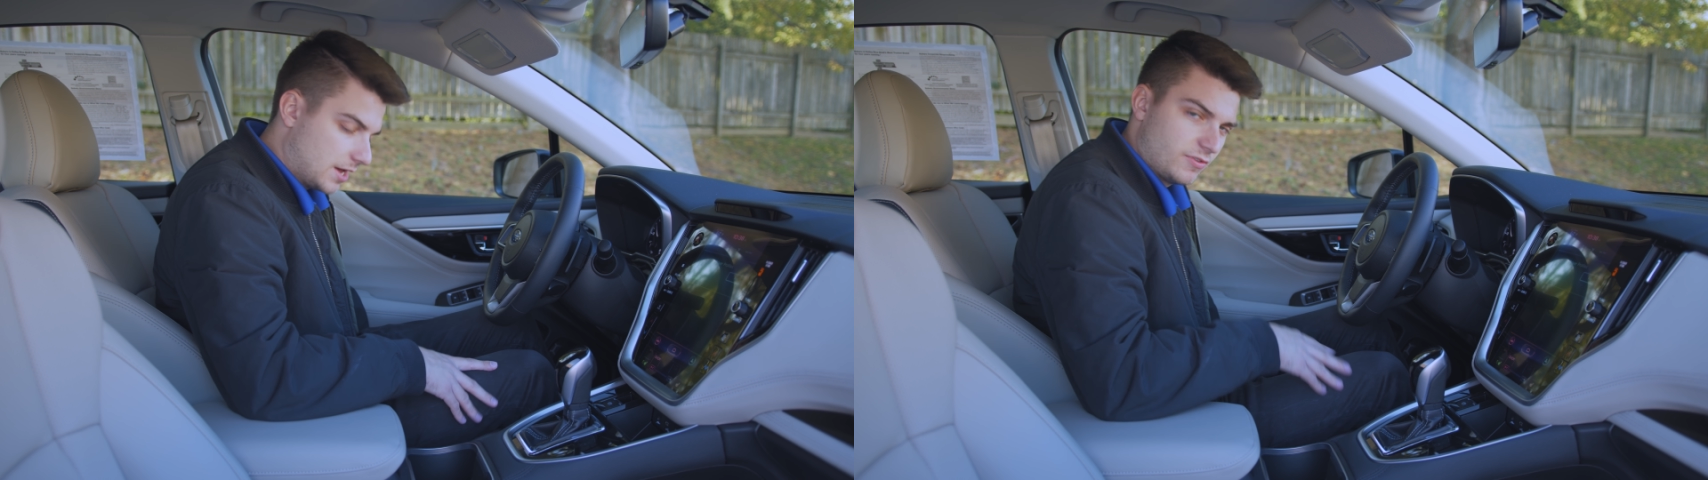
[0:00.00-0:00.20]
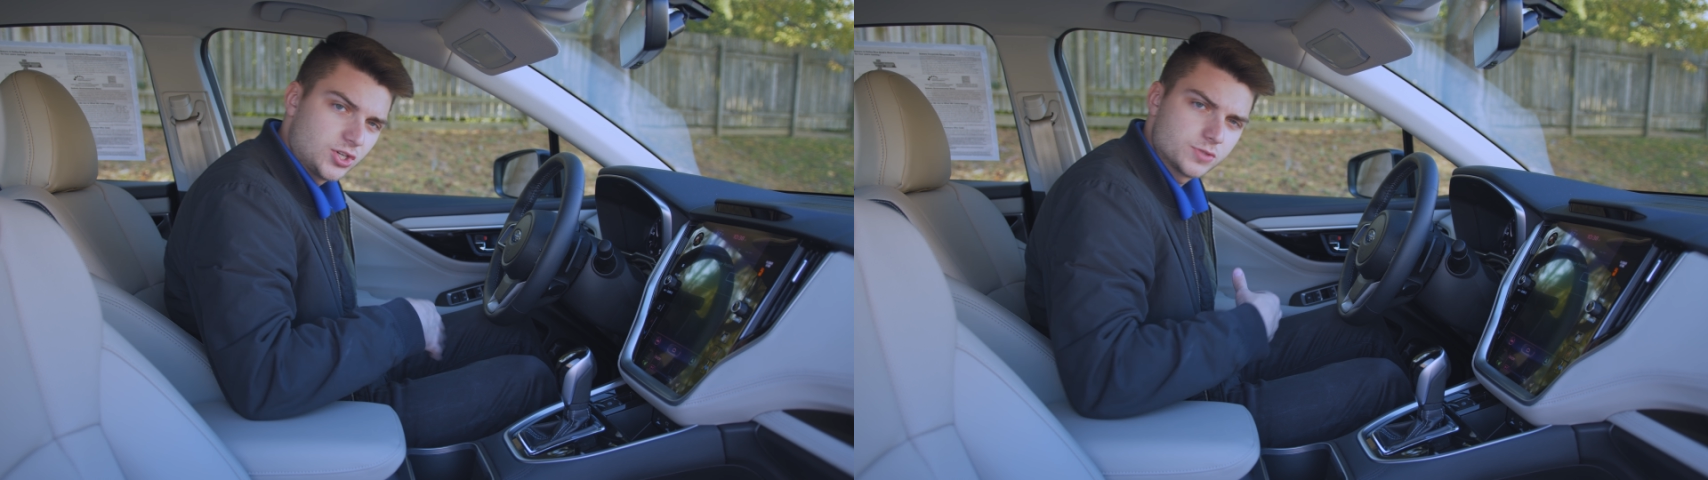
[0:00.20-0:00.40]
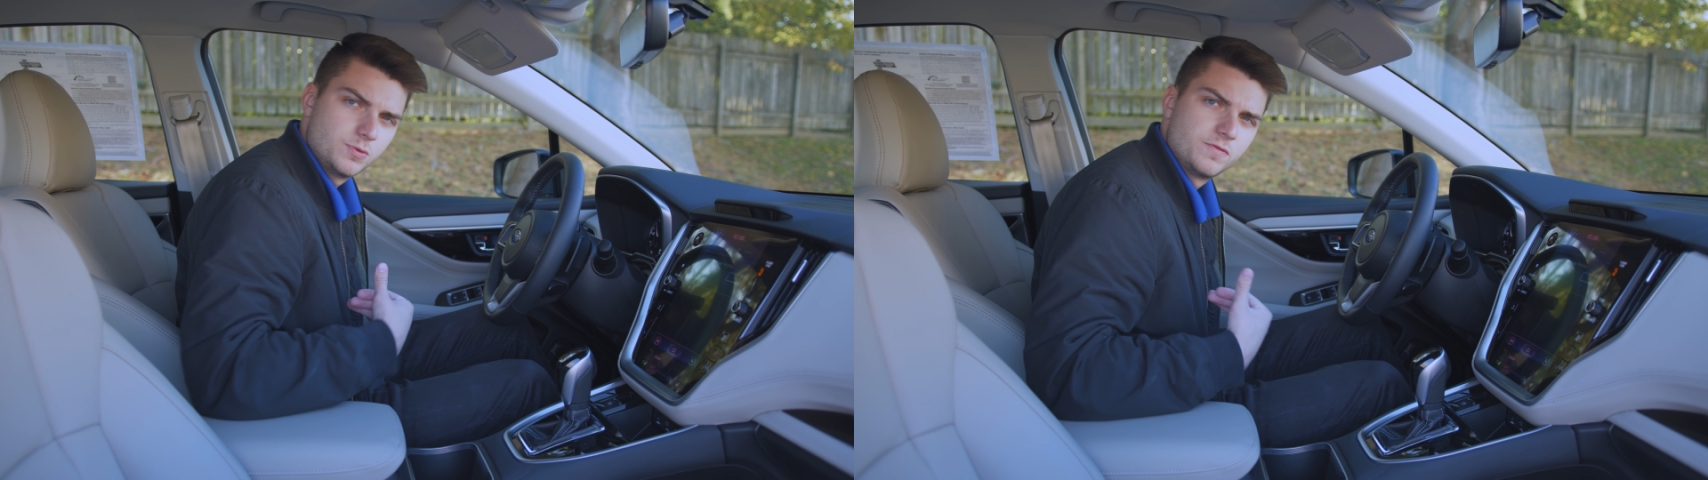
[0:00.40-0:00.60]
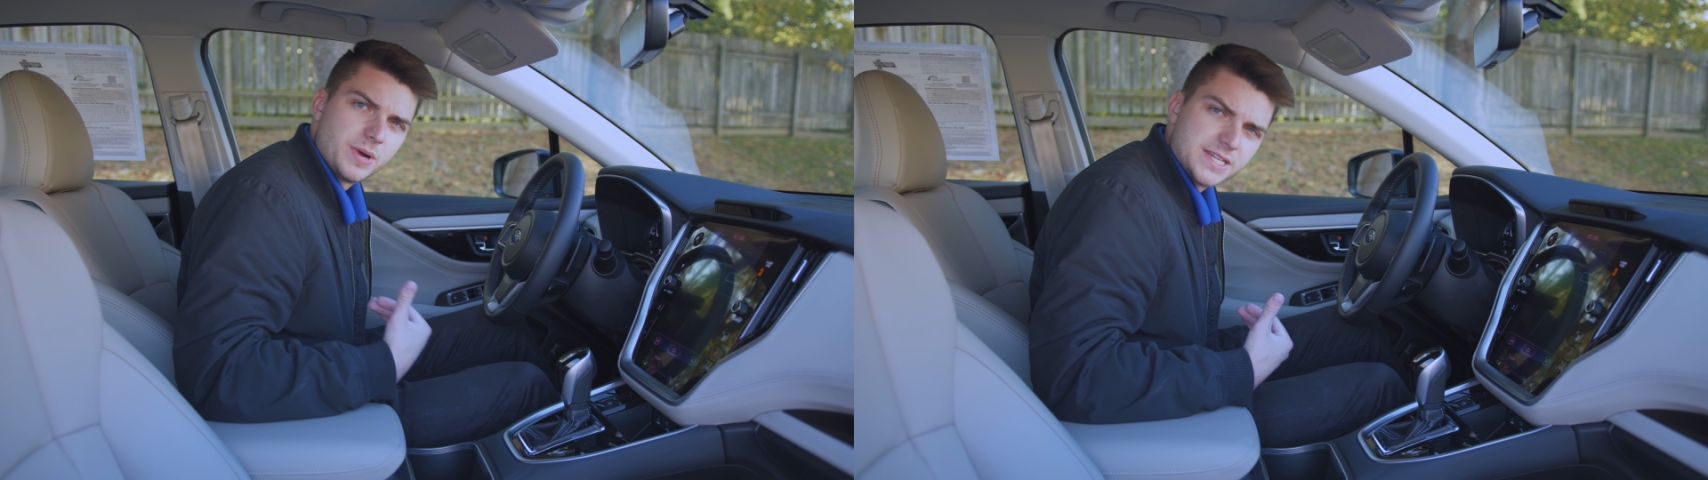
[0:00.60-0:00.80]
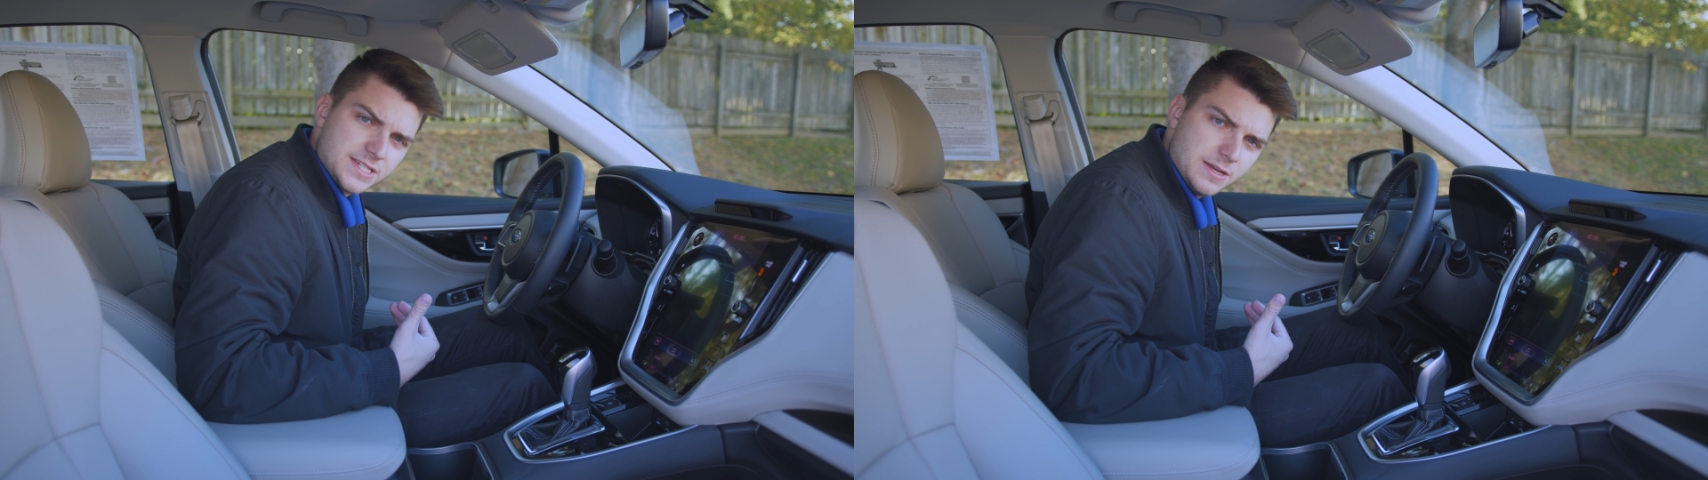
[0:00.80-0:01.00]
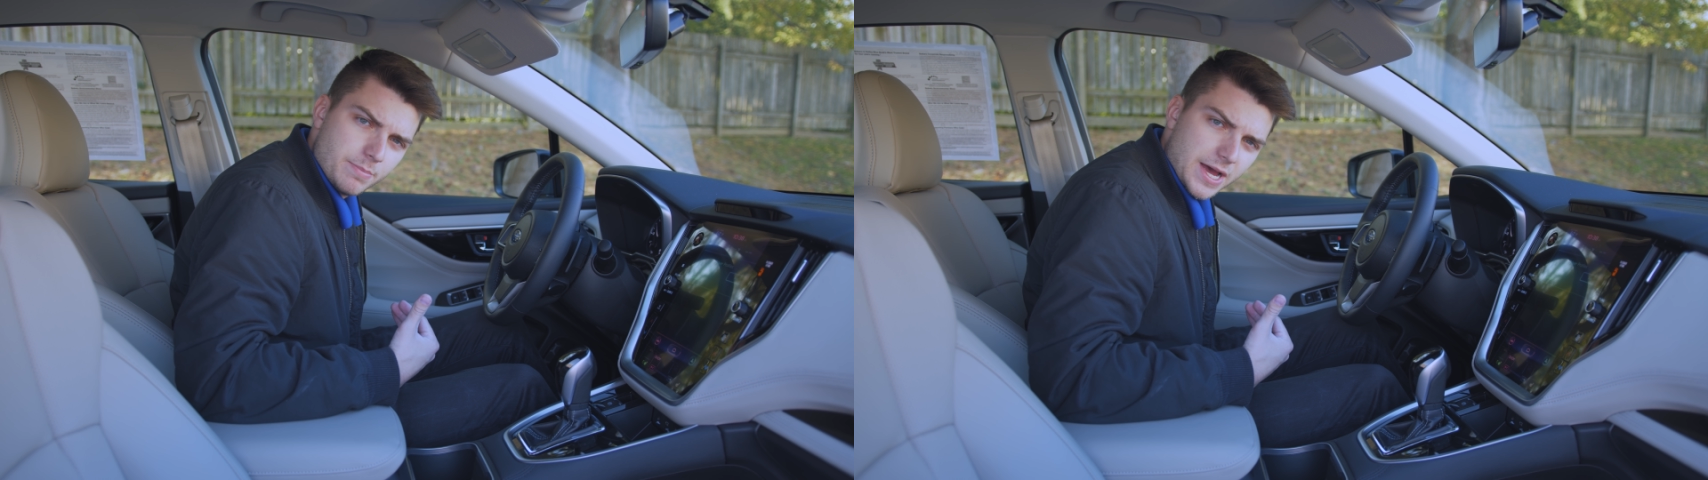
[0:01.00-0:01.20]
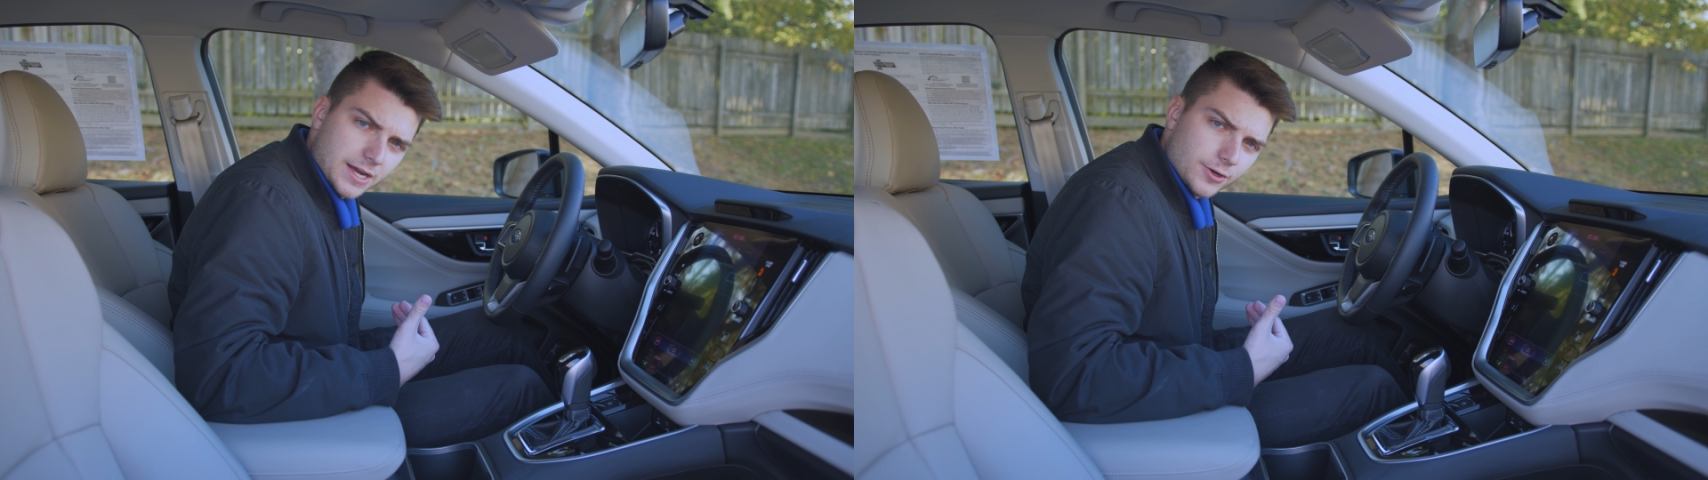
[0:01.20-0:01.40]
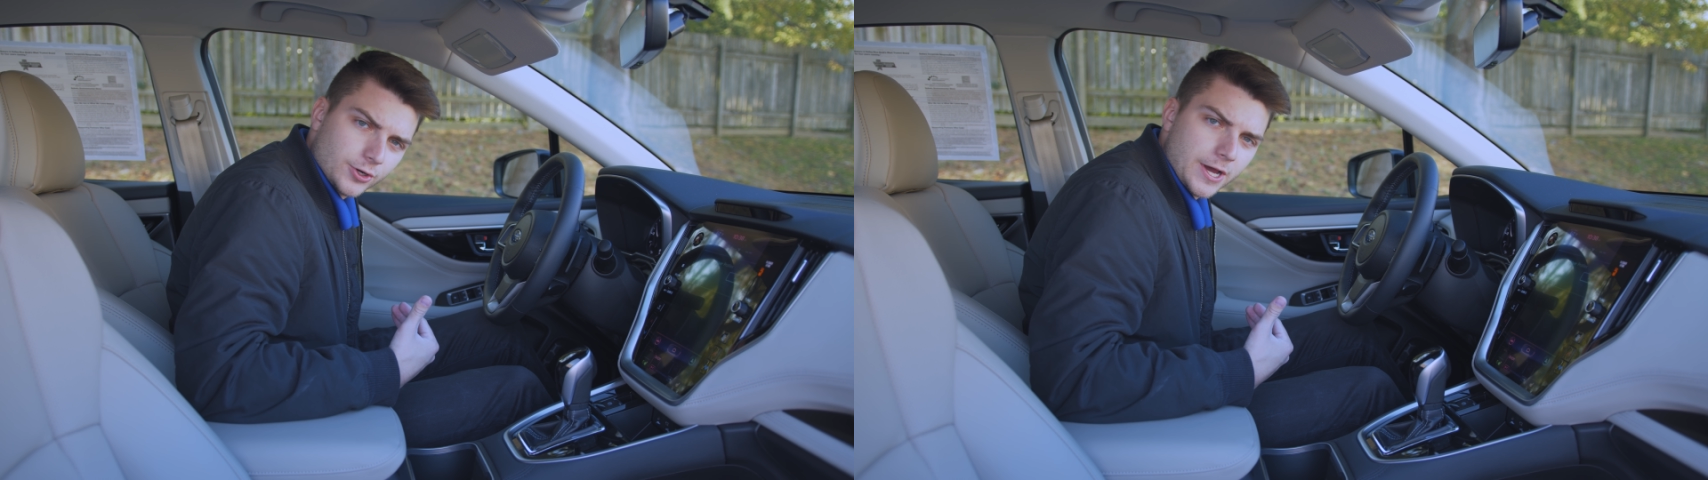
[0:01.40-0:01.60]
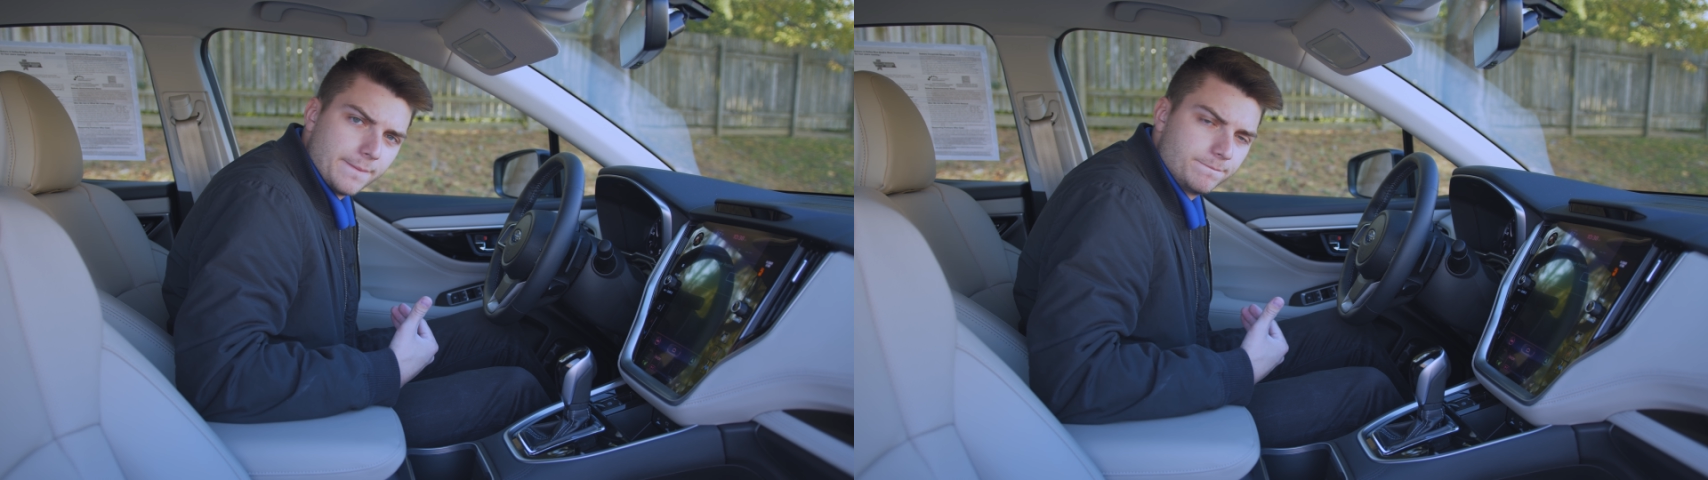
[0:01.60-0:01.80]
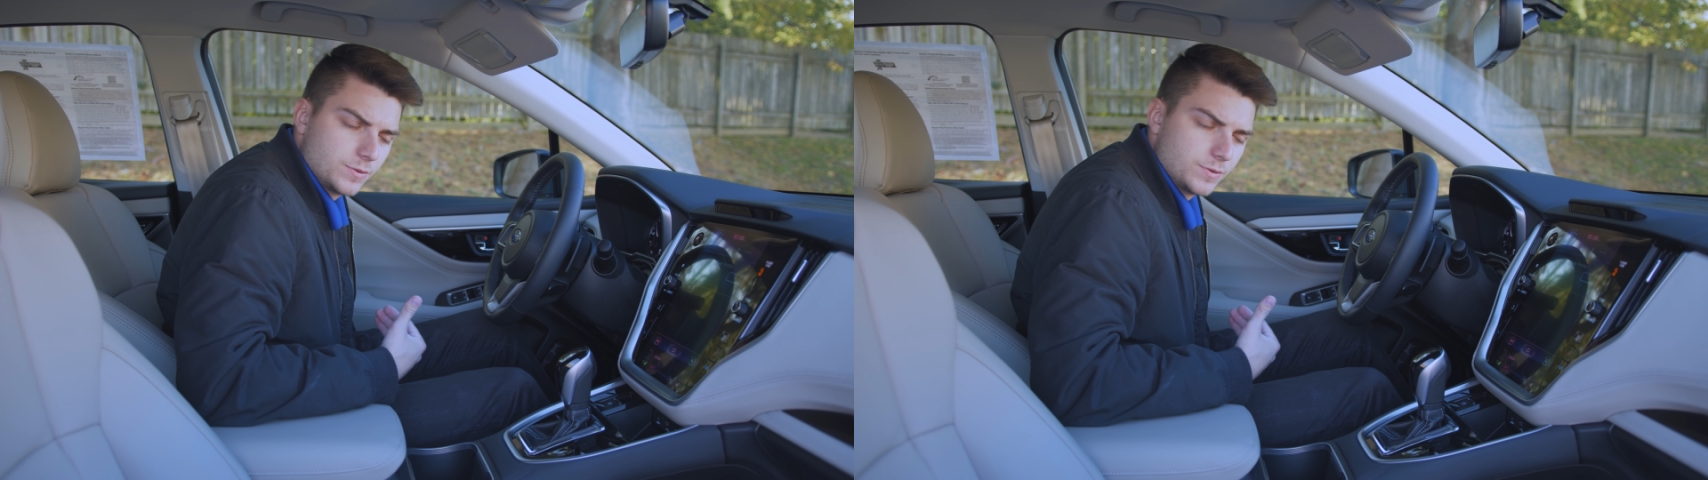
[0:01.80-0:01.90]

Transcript: If I just move my seat back, okay?